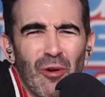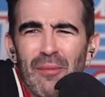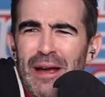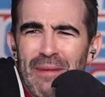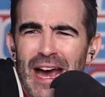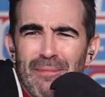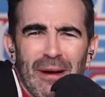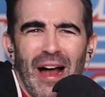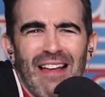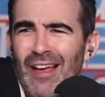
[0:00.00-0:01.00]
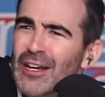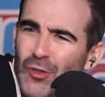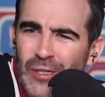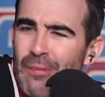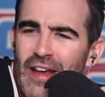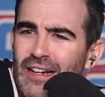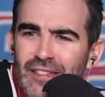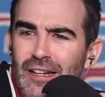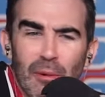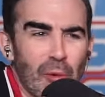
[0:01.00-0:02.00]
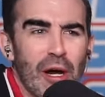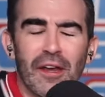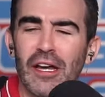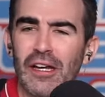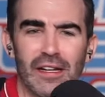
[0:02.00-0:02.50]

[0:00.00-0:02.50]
what am I mad about? I like Kareem Jackson, number one.